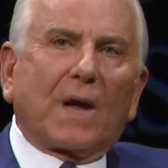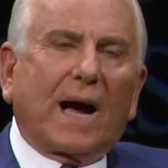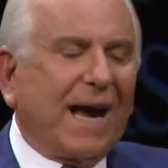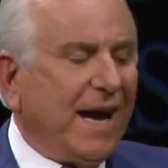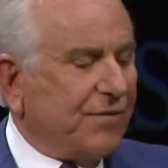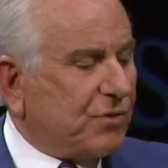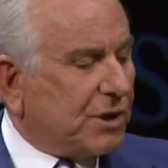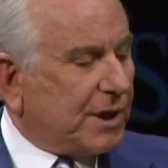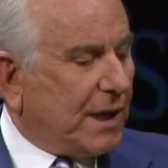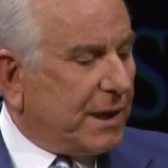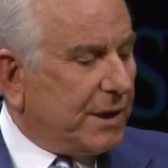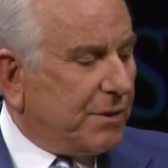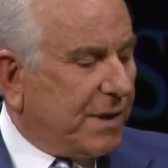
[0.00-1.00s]
I have to
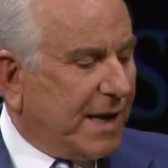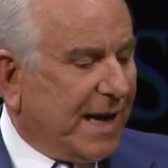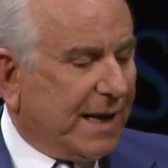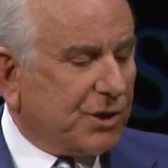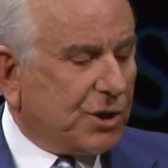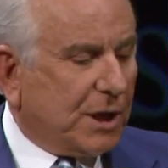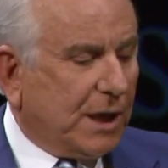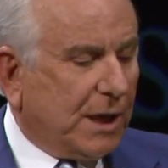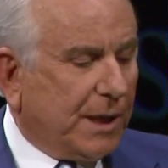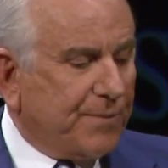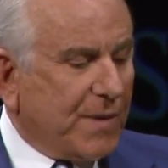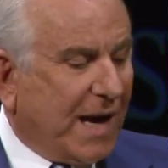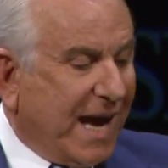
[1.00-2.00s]
tell you that
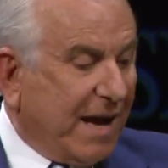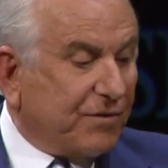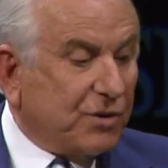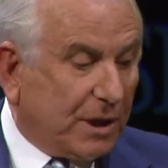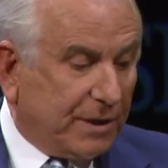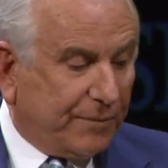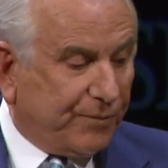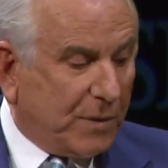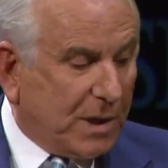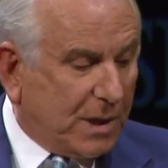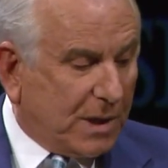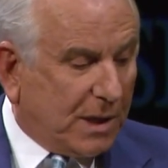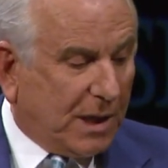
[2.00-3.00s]
um, I have done
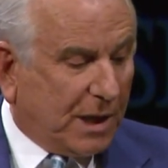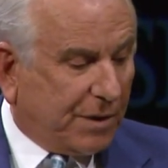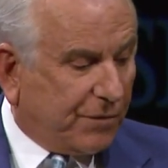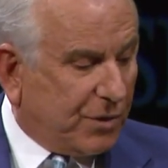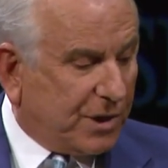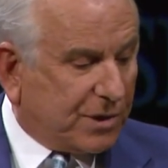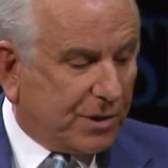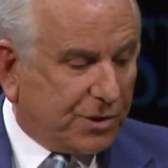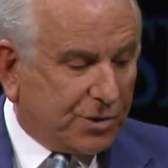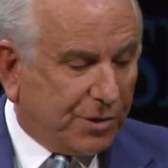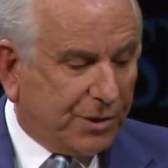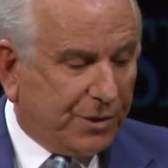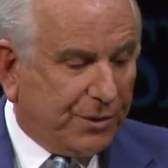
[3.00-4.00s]
a lot of
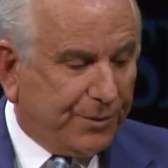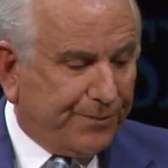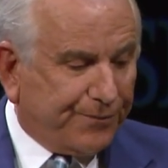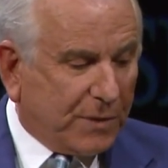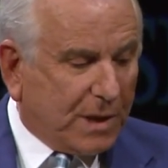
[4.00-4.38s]
research on you.